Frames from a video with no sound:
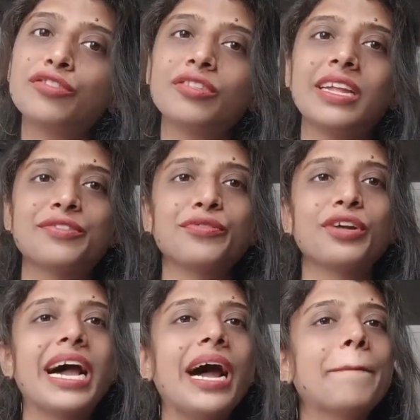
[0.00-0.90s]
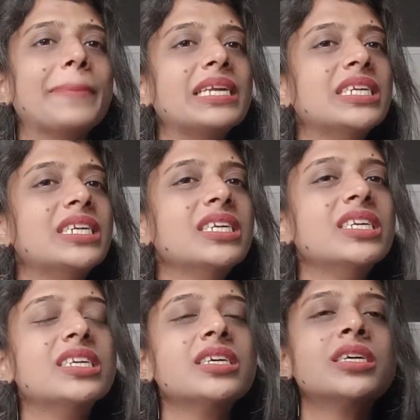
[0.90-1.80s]
that's what
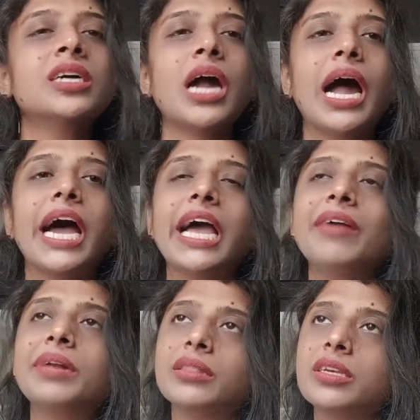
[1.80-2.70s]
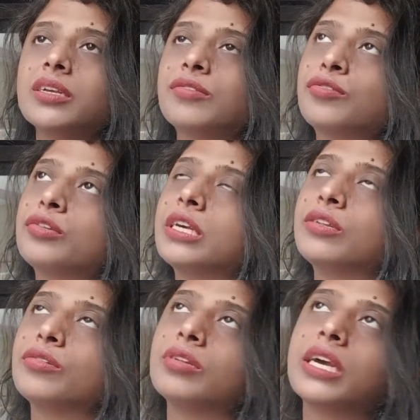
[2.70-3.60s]
happened. I have nothing else to
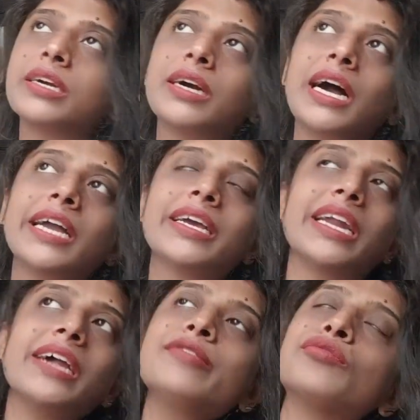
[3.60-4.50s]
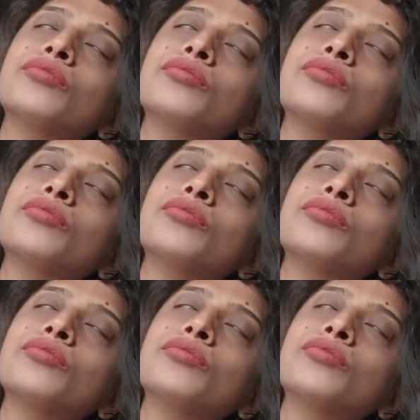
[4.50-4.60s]
tell you. Like, I cried so